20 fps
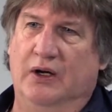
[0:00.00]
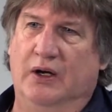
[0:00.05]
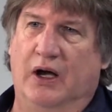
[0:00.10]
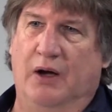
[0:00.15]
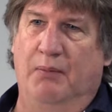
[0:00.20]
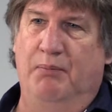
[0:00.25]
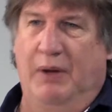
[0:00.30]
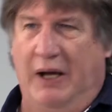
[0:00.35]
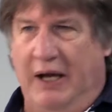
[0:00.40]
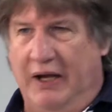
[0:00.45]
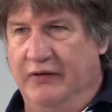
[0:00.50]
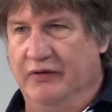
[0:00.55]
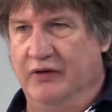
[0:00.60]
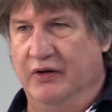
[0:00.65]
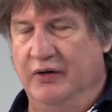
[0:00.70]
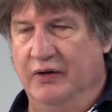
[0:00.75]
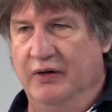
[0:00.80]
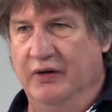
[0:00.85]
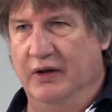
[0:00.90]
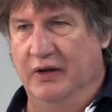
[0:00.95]

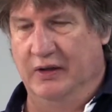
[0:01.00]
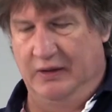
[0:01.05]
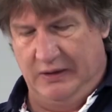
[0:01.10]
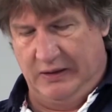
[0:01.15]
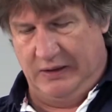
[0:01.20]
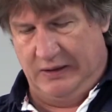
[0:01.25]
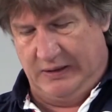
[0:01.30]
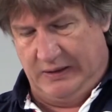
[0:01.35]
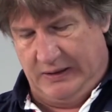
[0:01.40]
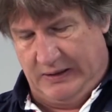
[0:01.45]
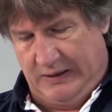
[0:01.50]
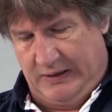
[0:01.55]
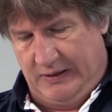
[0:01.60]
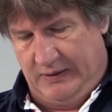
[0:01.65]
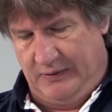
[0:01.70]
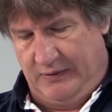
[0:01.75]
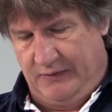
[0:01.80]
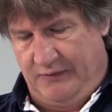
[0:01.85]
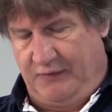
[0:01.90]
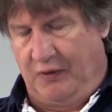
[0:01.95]
abandon
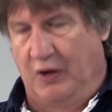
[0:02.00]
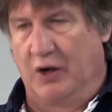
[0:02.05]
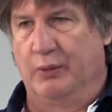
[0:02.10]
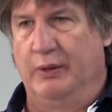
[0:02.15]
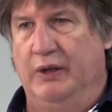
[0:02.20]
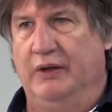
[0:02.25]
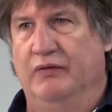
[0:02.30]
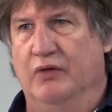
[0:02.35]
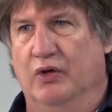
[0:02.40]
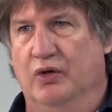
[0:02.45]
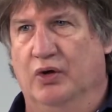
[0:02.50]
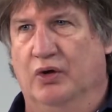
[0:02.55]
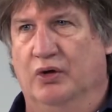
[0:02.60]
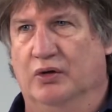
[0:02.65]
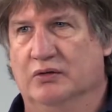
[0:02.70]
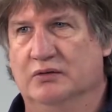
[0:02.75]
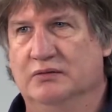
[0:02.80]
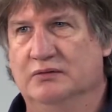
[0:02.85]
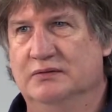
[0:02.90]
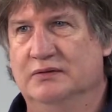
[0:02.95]
following the law.